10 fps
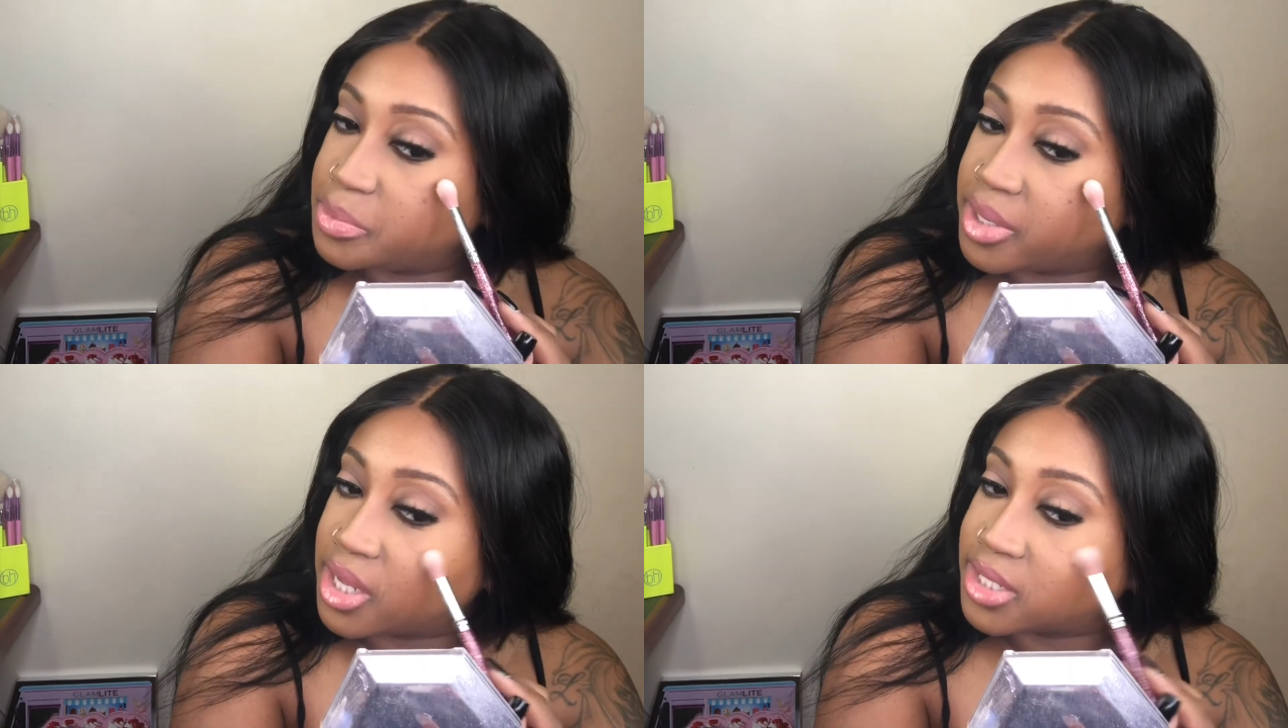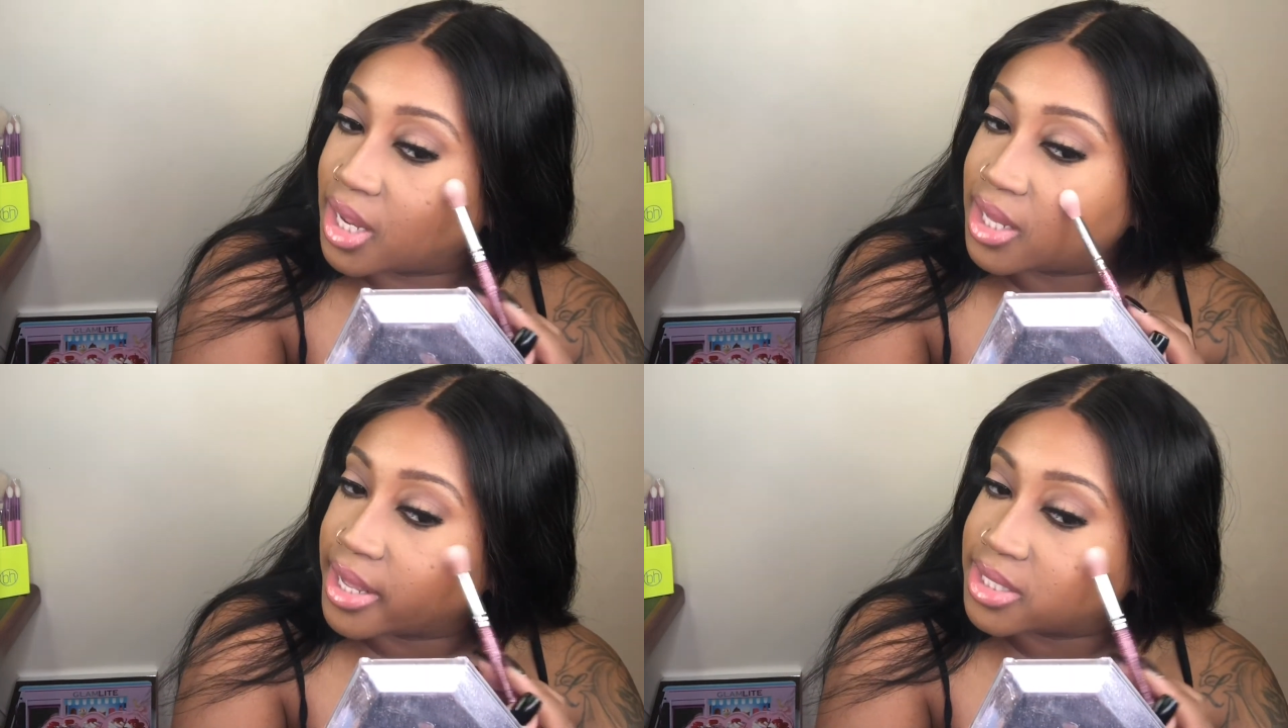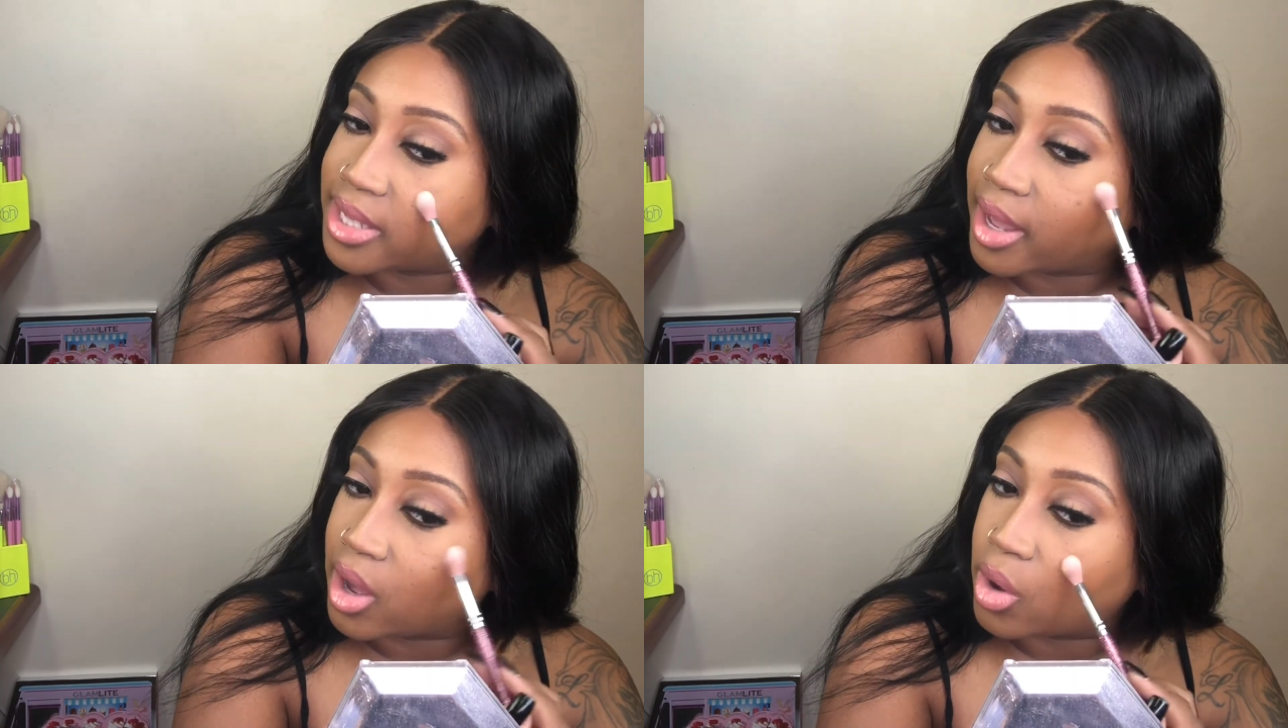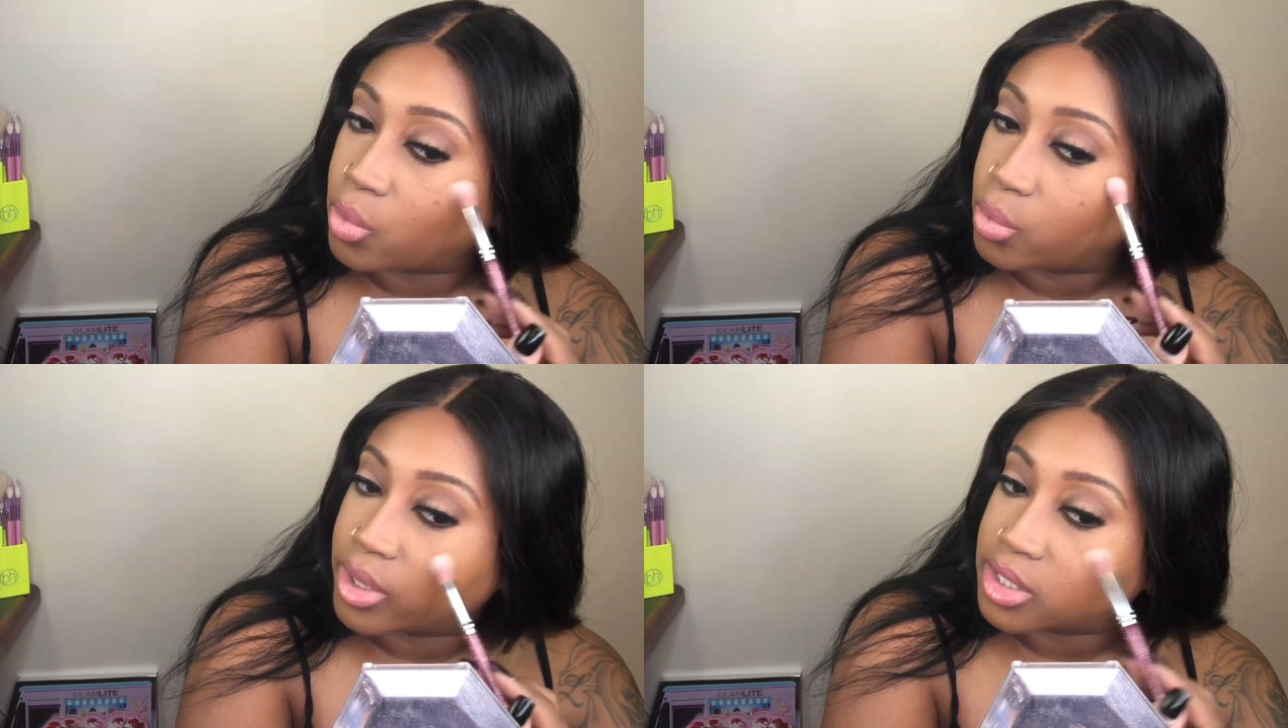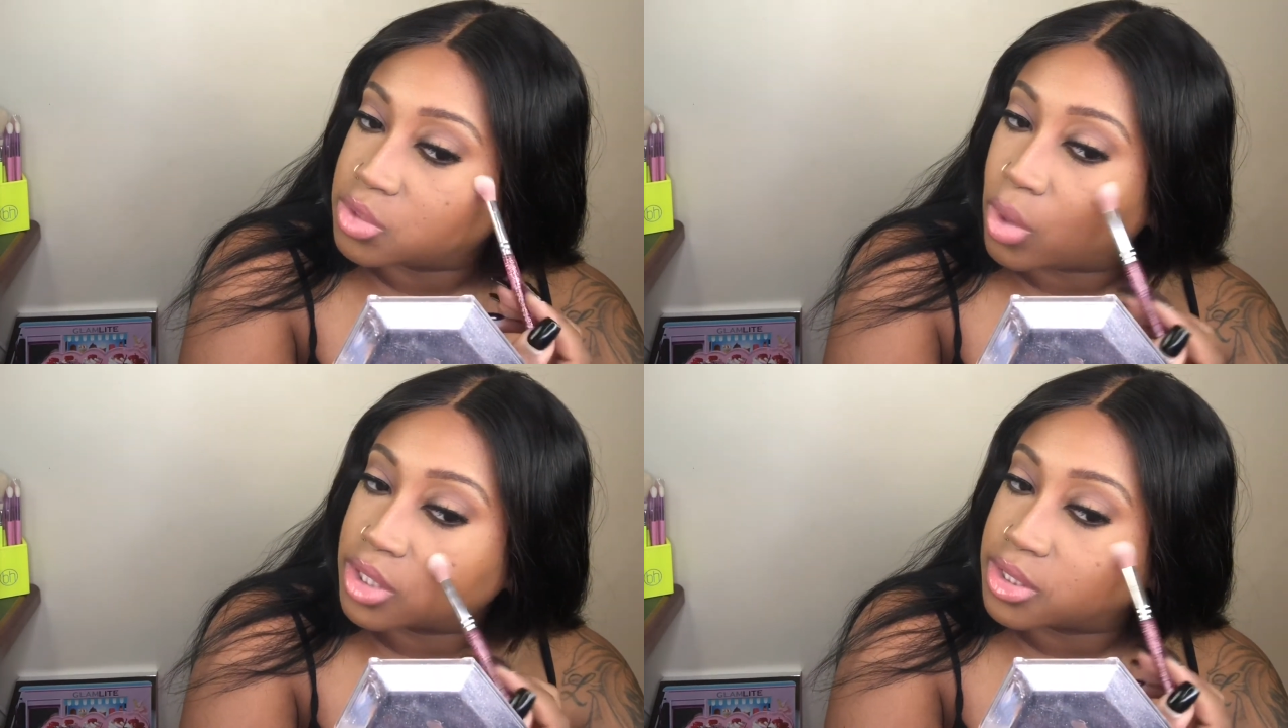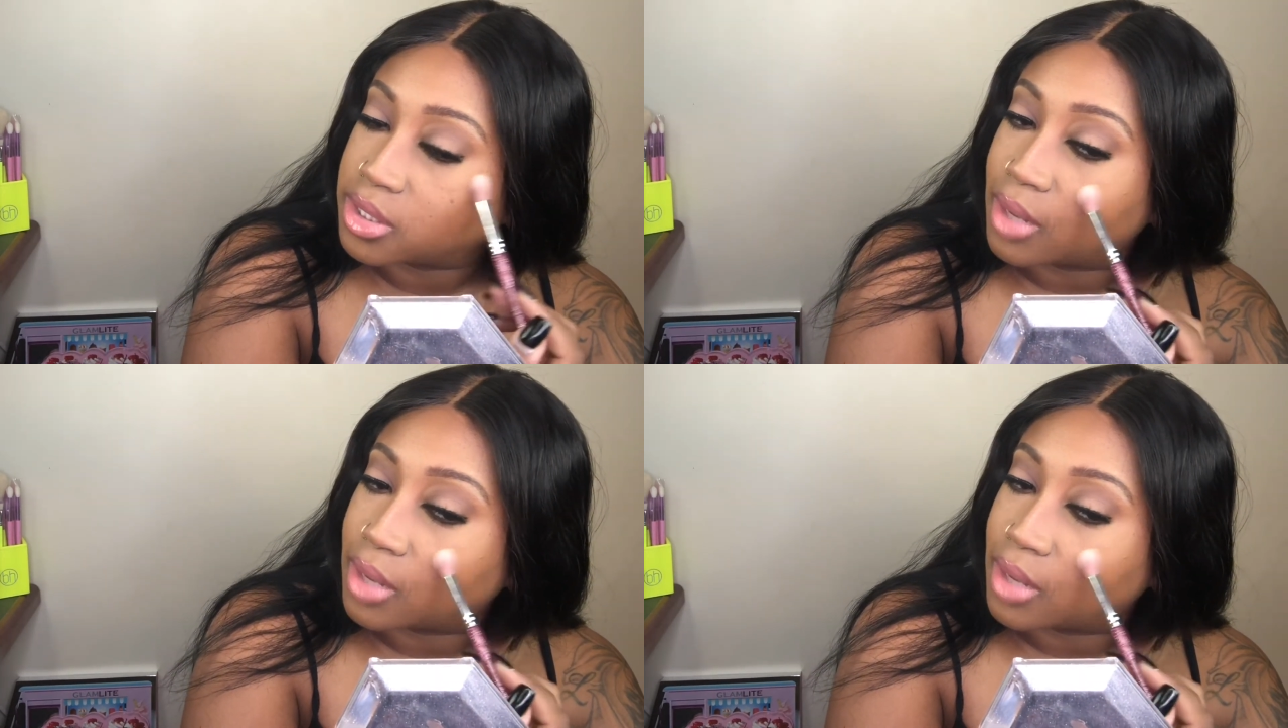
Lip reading: because I liked how when I swatched it,